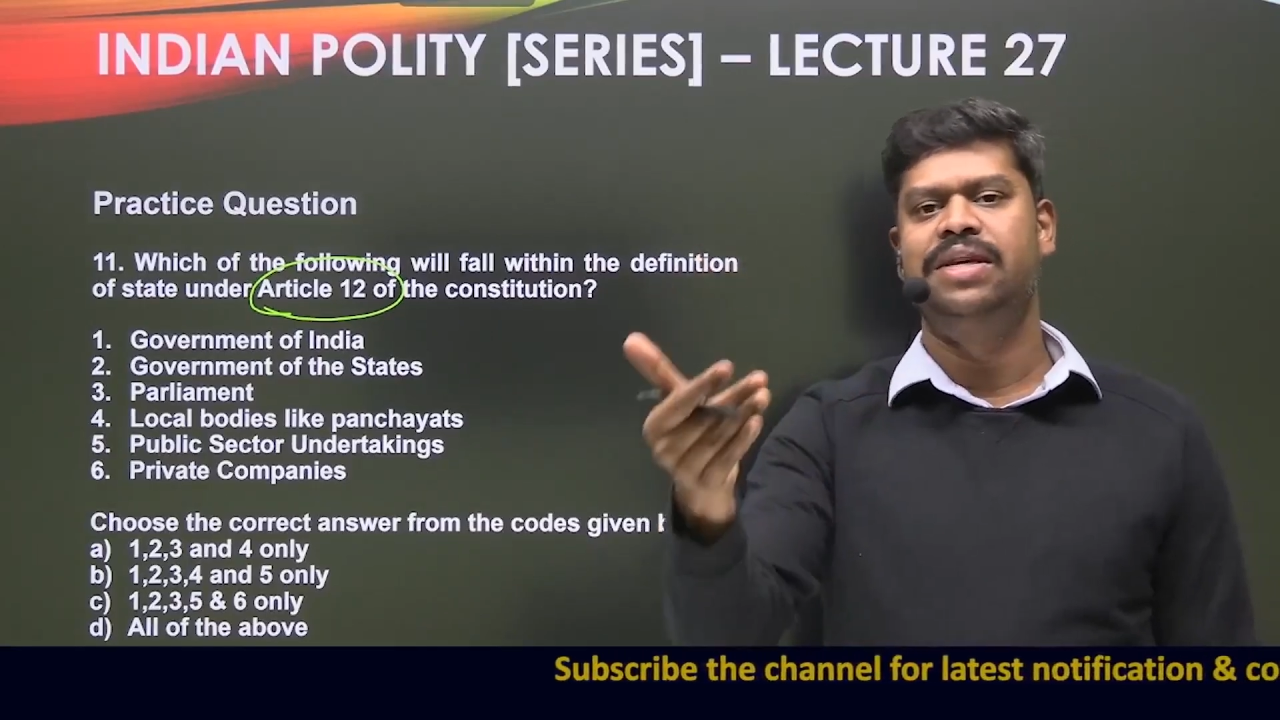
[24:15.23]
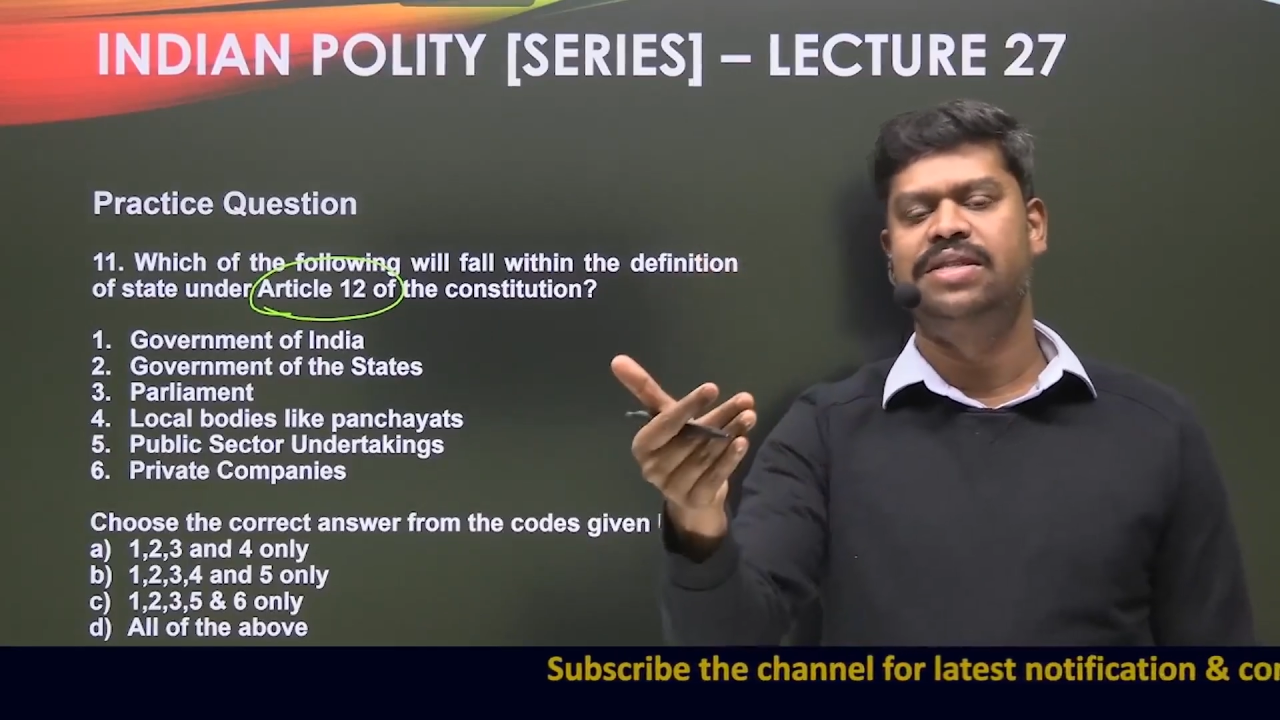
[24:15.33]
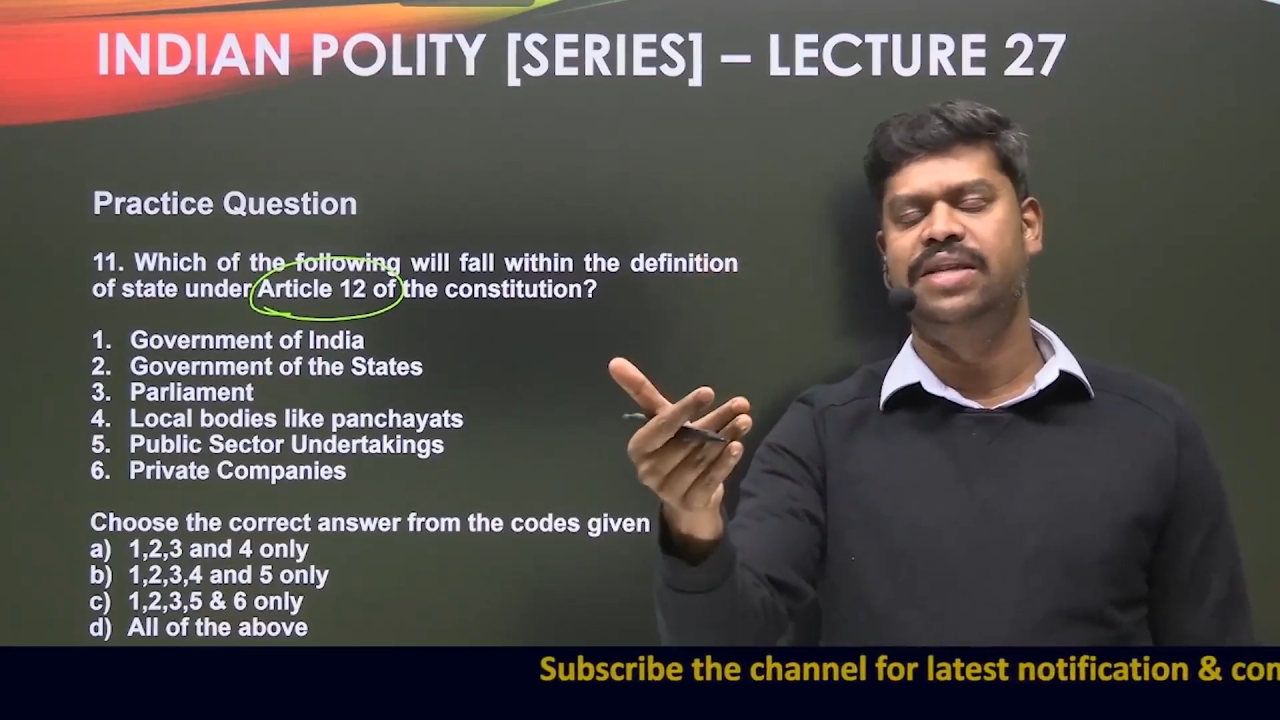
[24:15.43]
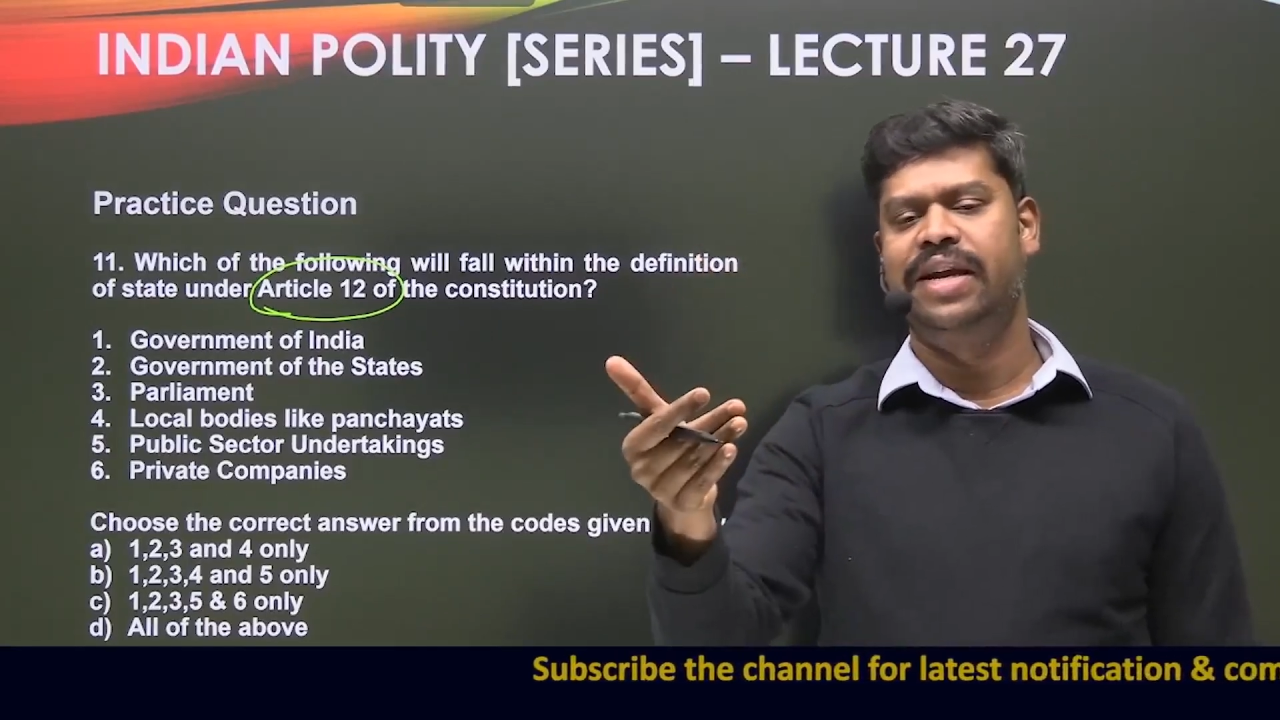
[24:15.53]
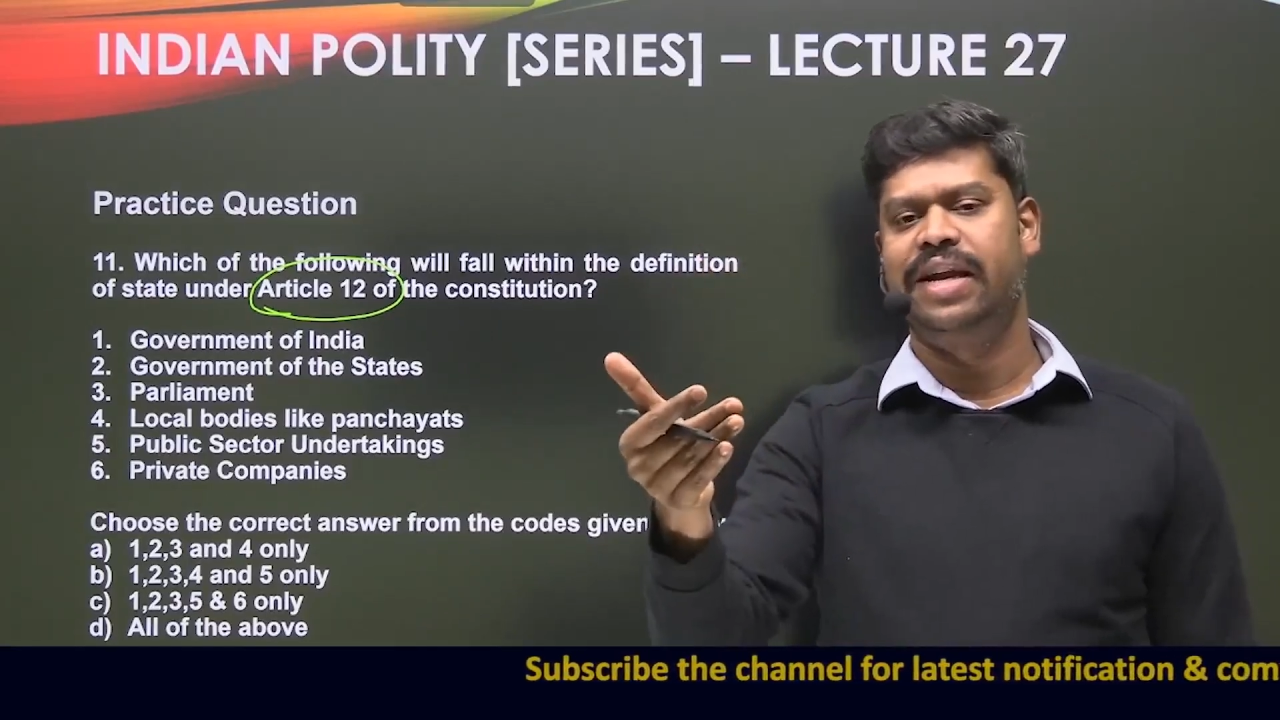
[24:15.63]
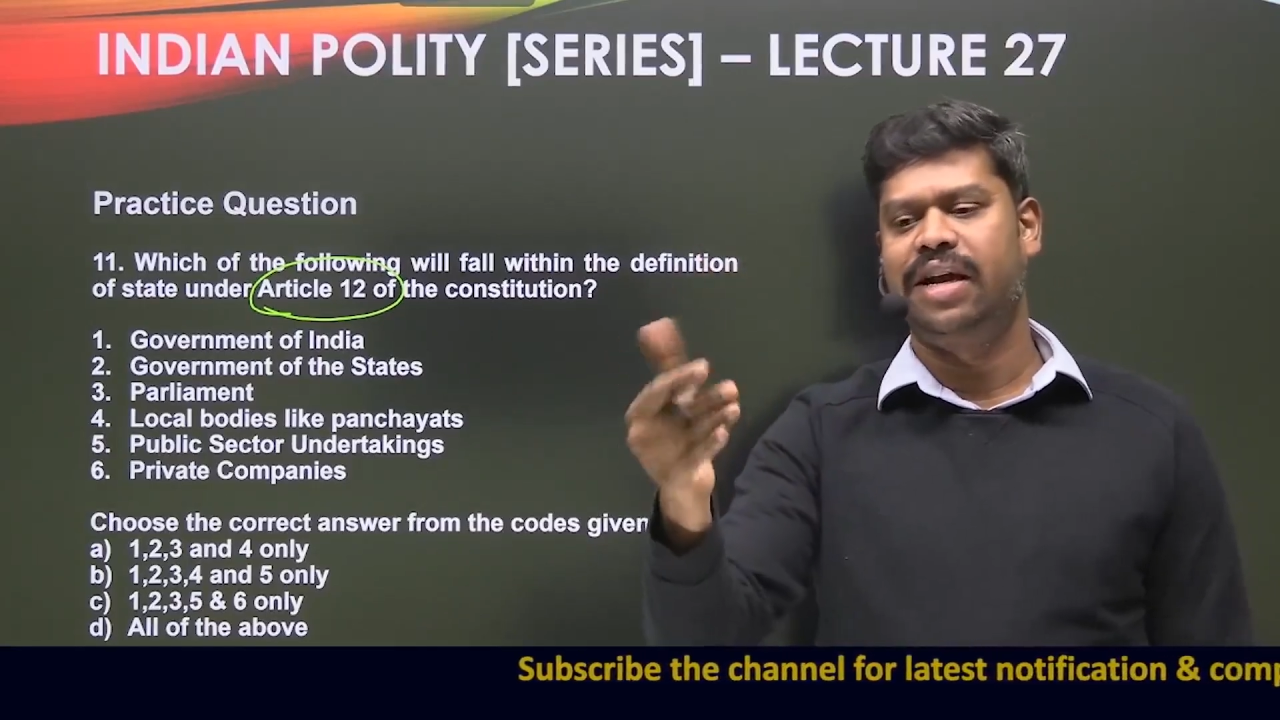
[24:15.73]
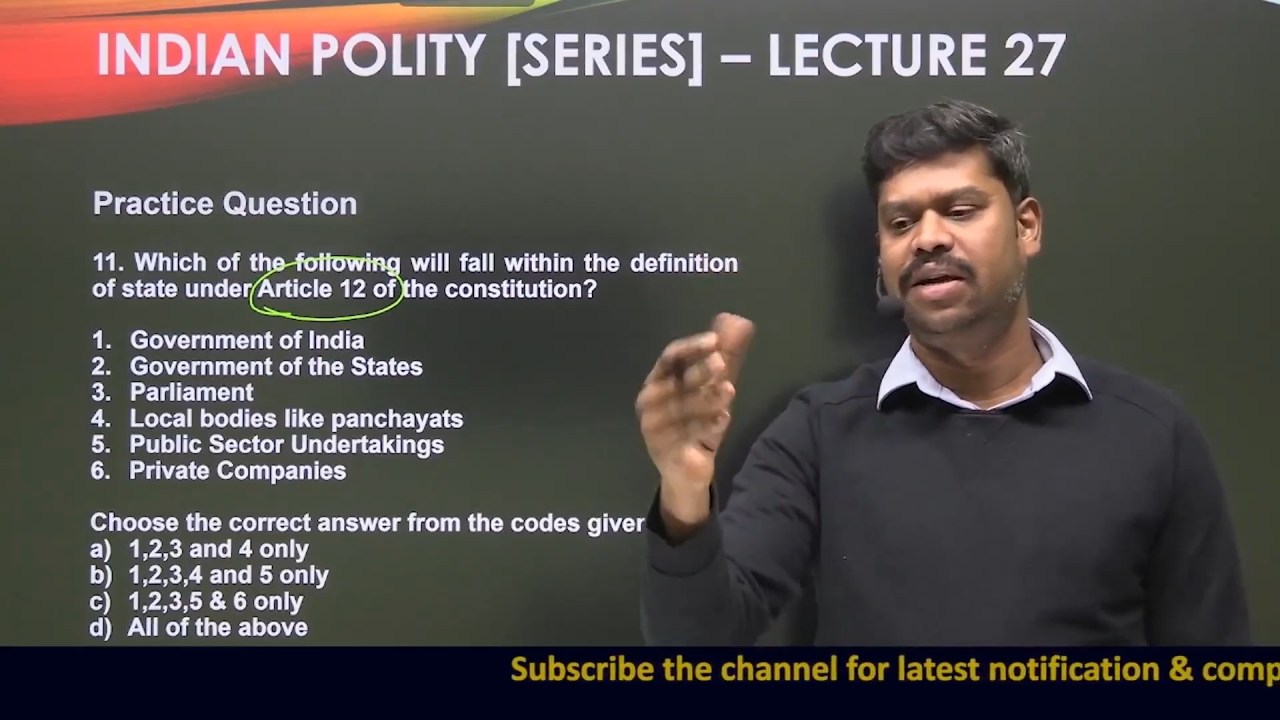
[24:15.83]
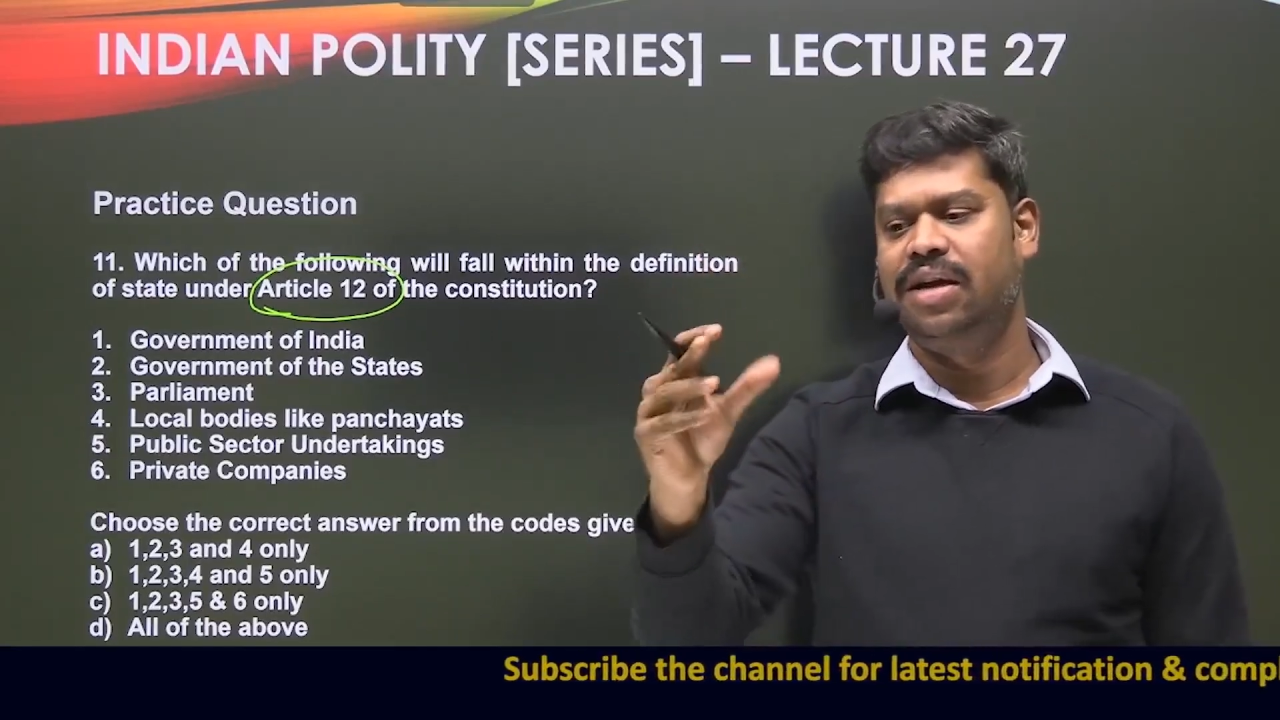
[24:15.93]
state actor,